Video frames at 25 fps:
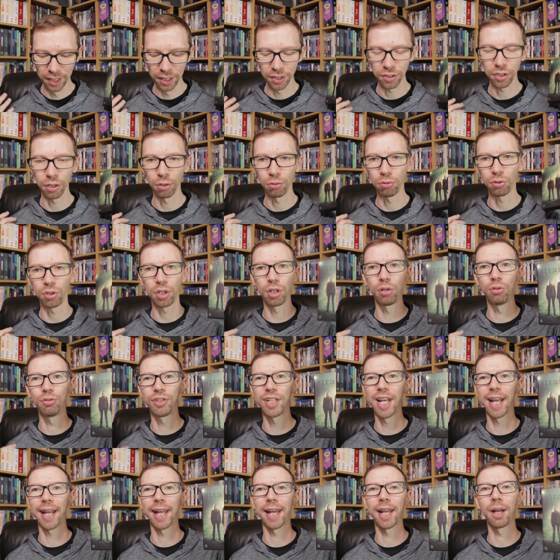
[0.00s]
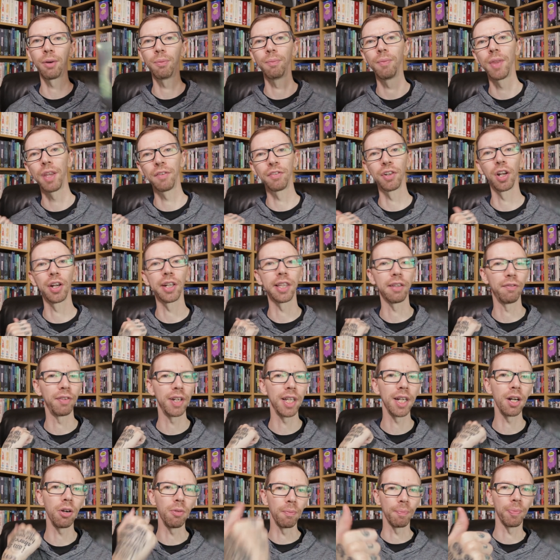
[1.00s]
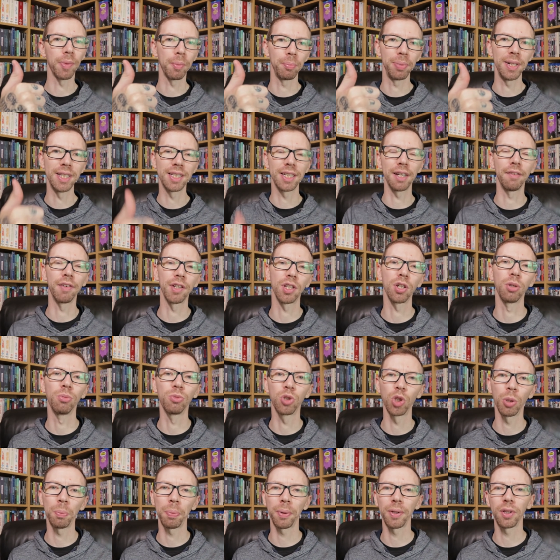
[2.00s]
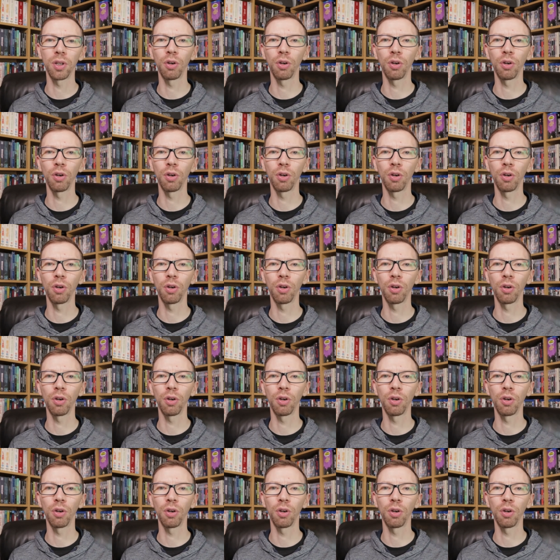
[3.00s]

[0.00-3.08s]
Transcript: So do check it out. If you like the video, please give it a thumbs up.